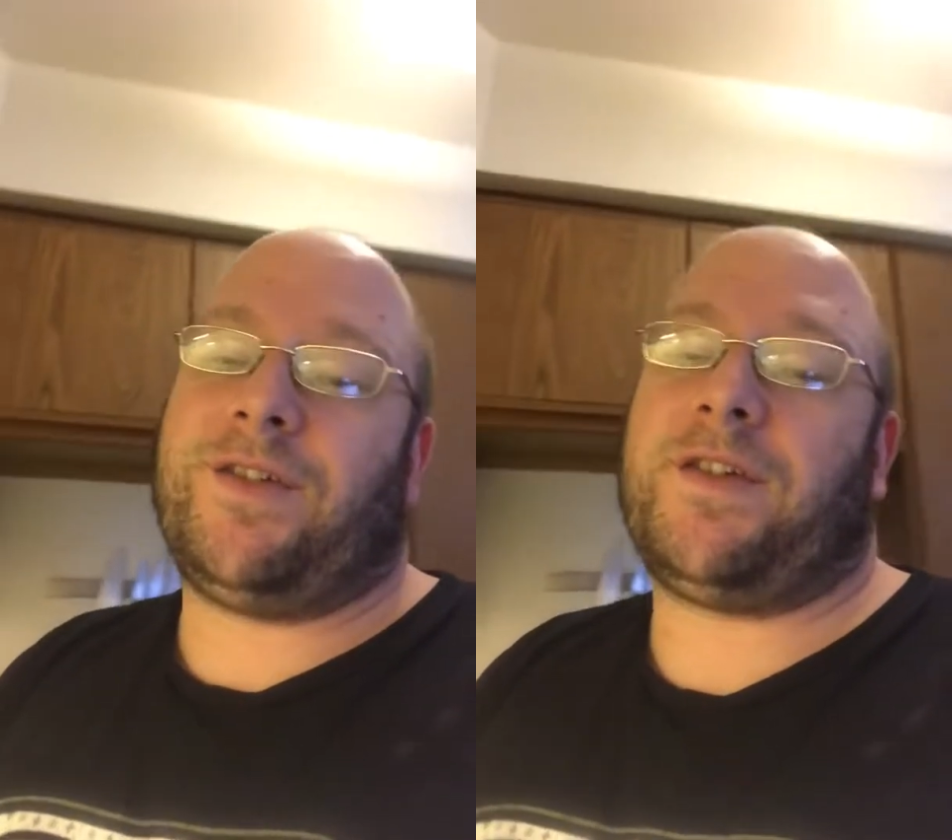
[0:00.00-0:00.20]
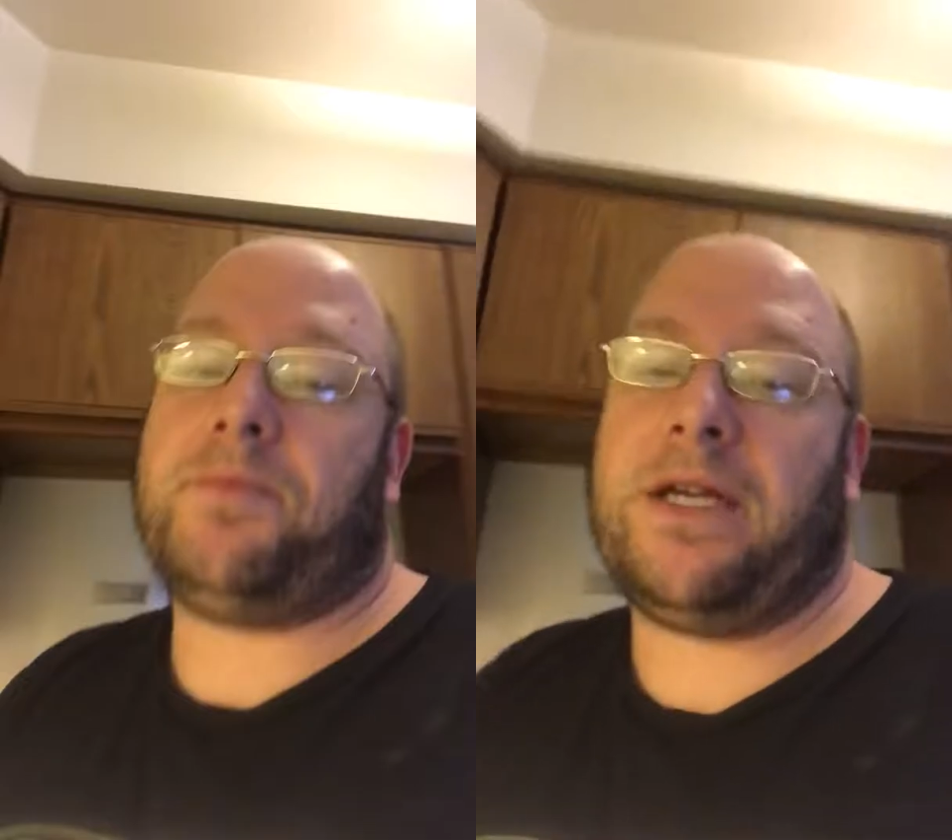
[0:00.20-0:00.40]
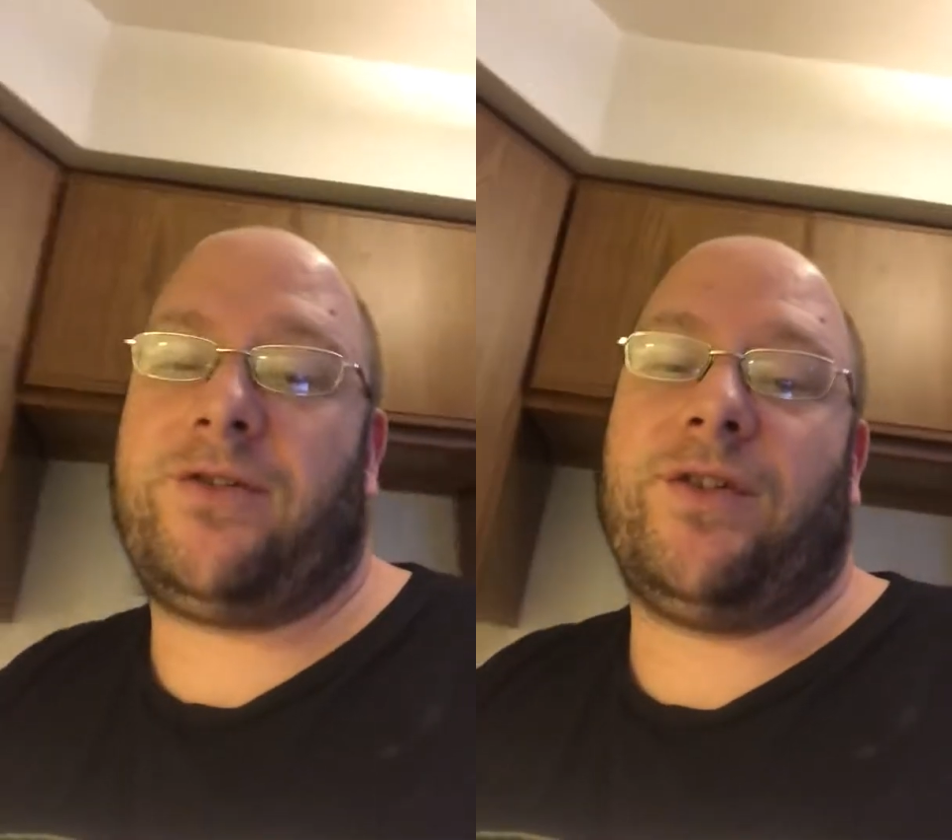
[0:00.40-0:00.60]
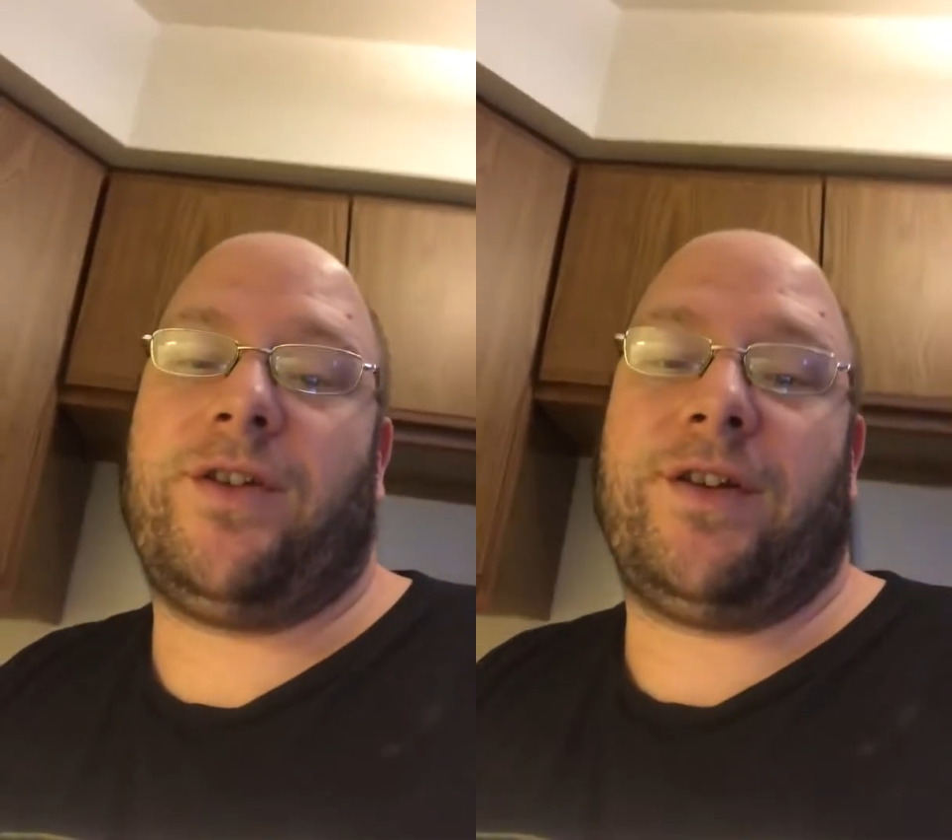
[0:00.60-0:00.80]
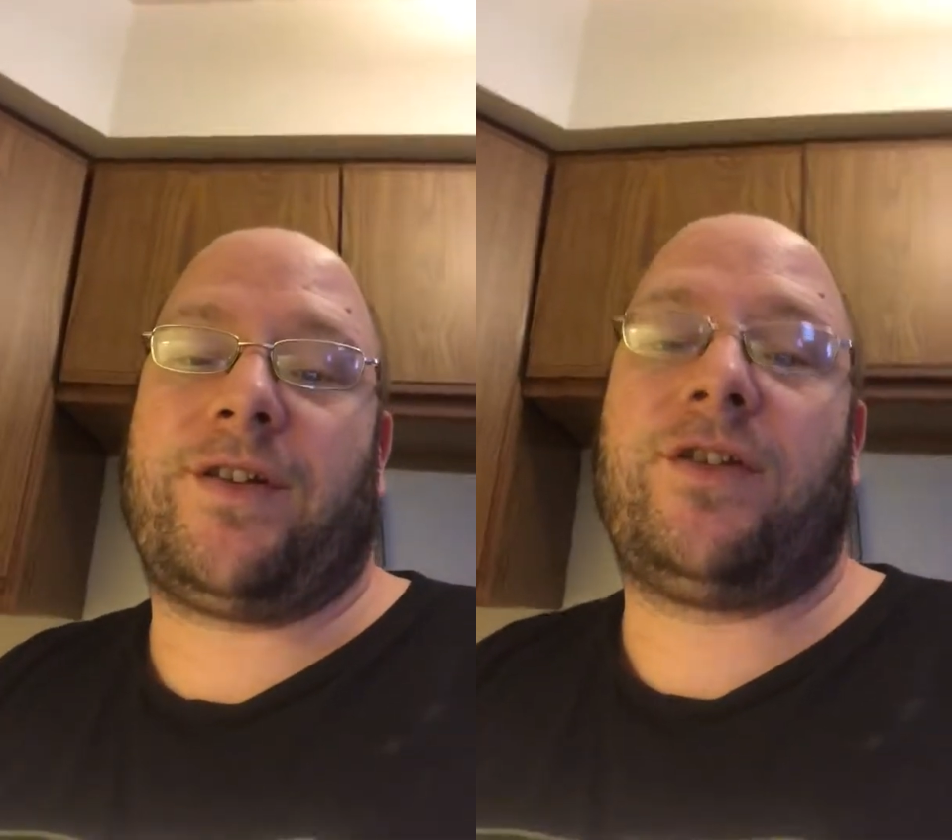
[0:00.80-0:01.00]
just to make sure
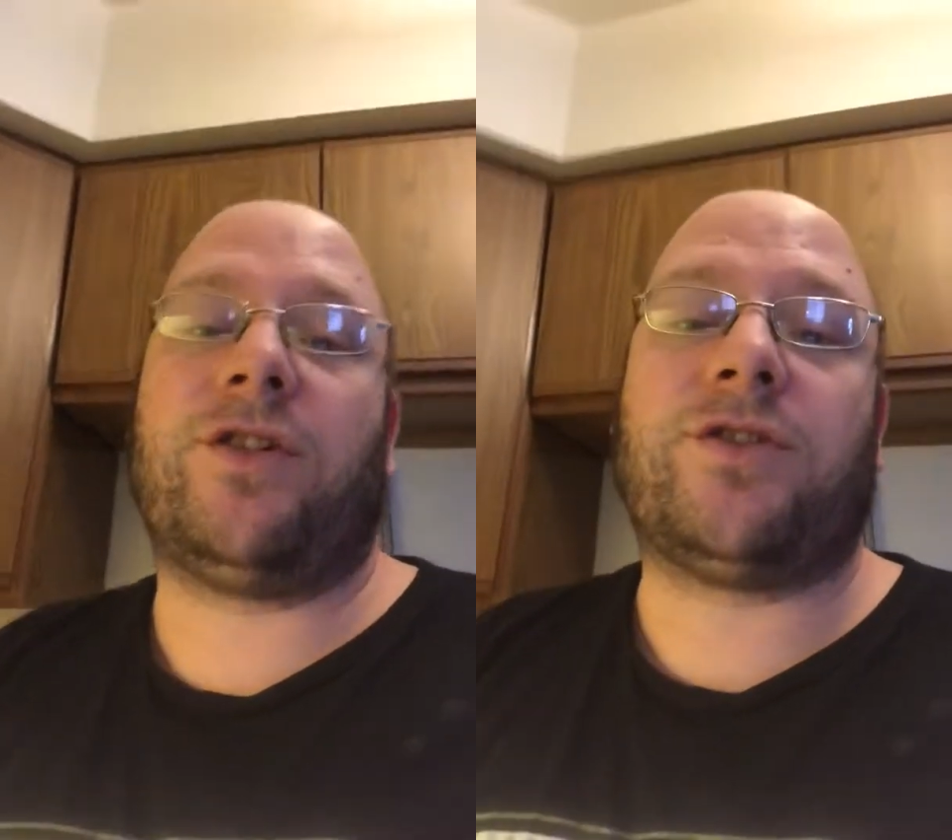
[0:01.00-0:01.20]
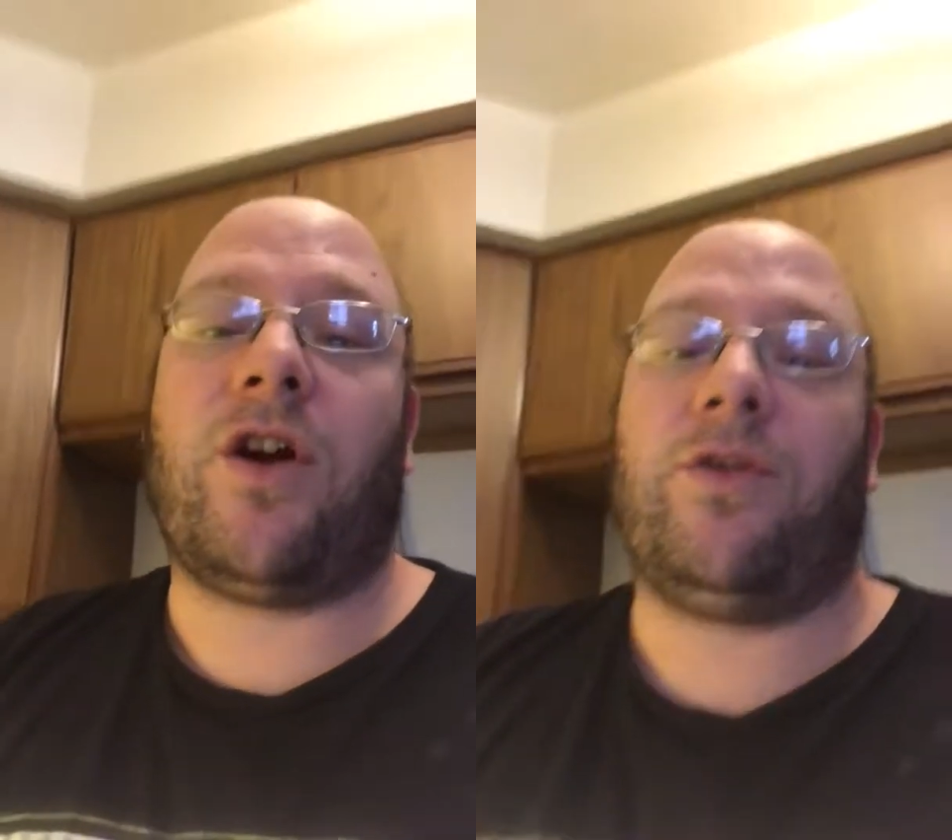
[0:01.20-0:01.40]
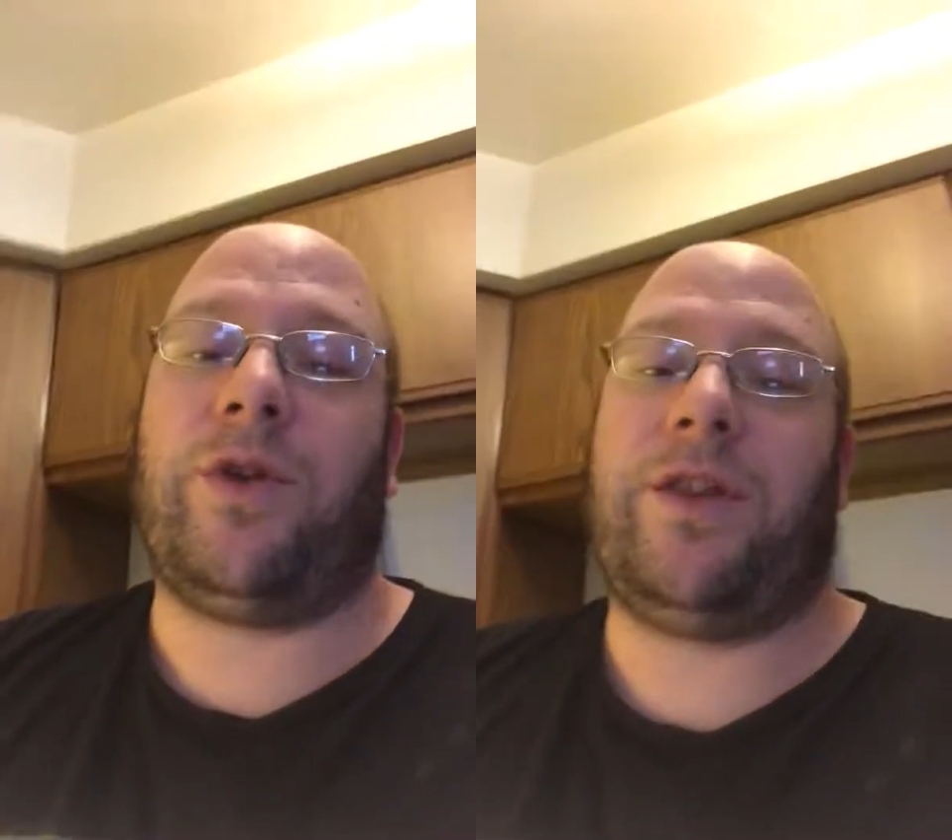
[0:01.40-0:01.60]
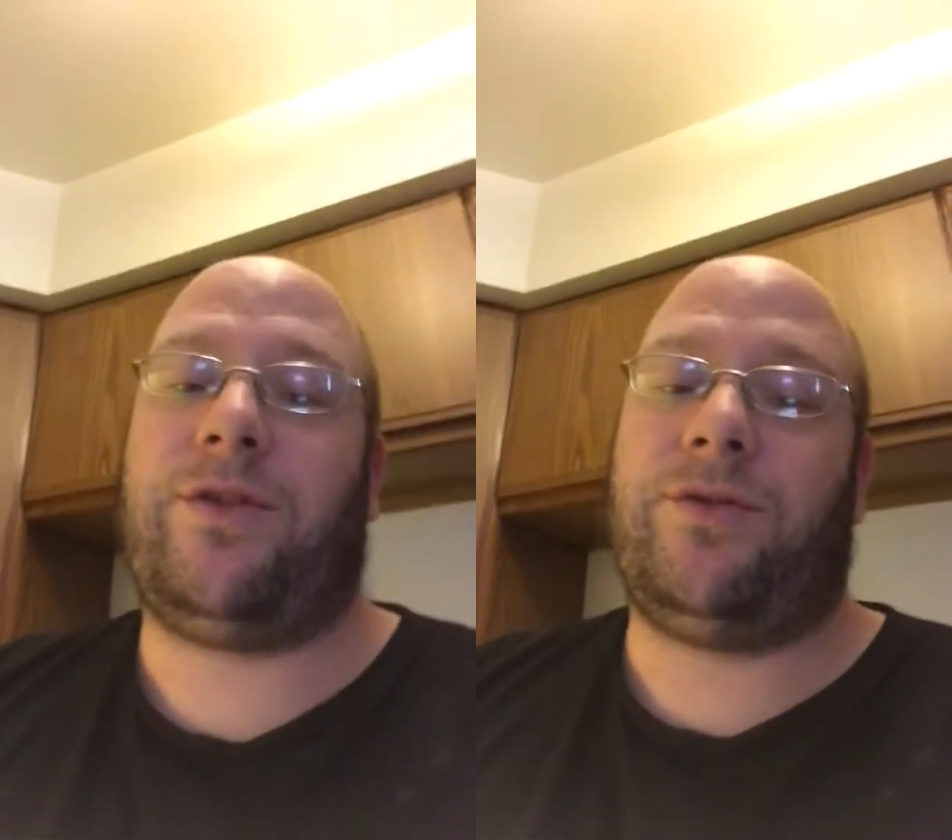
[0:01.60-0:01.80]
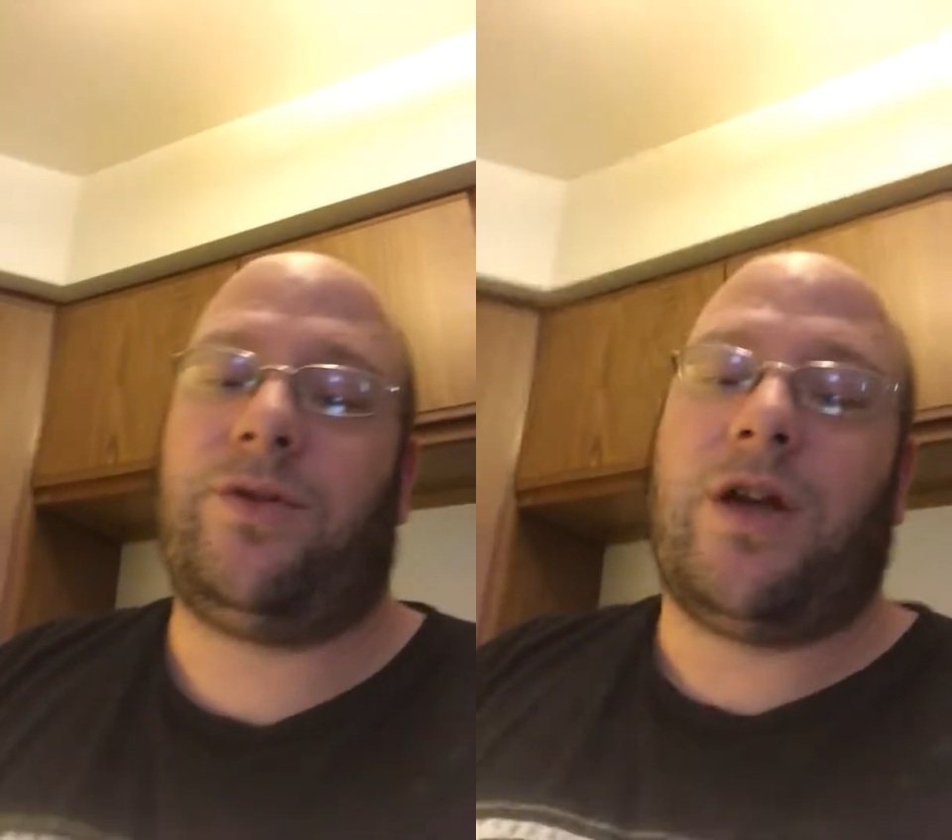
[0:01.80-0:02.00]
that it's cooked all the way
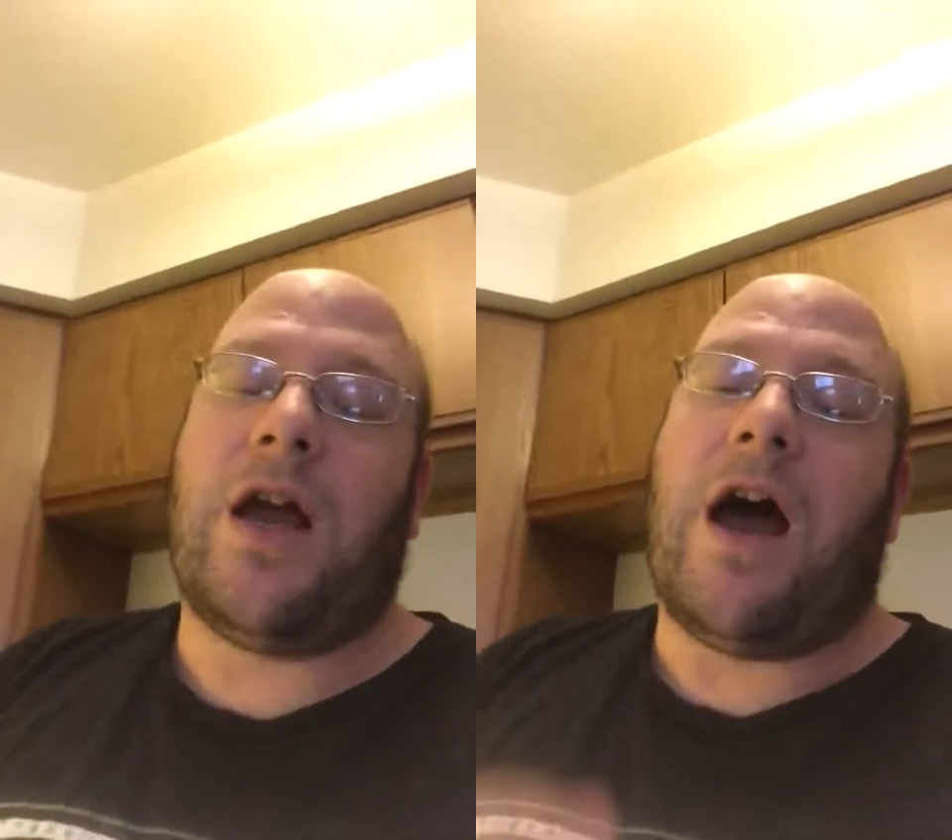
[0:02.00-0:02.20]
through.